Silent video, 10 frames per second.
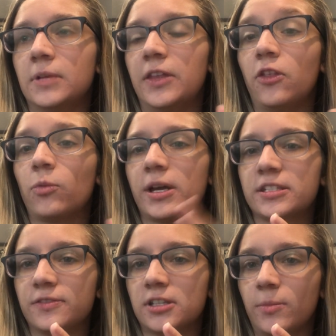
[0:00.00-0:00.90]
and then the
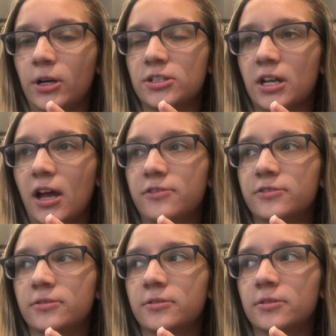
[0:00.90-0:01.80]
rest of Summer stuff,
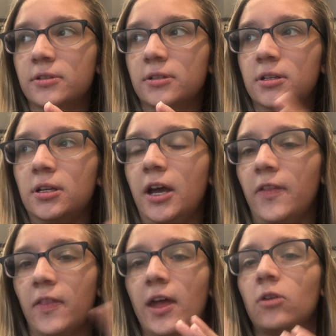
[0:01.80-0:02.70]

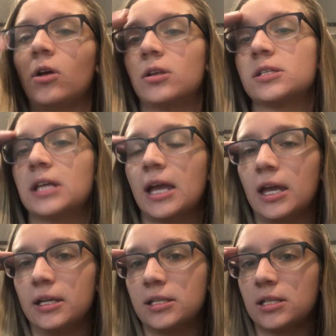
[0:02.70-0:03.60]
and then that'll all
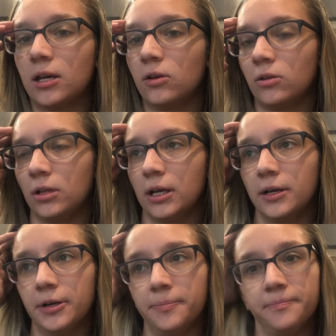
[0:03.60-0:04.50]
stay until
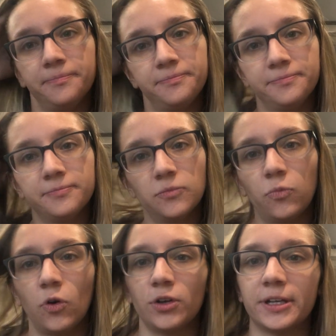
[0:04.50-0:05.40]

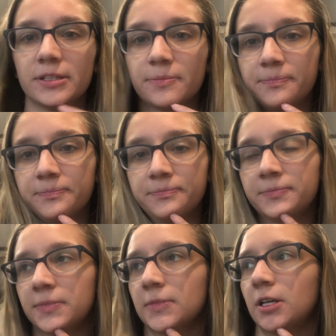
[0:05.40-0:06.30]
fall hits.
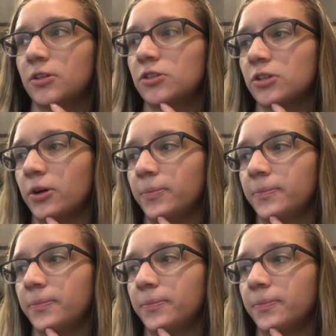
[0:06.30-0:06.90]
So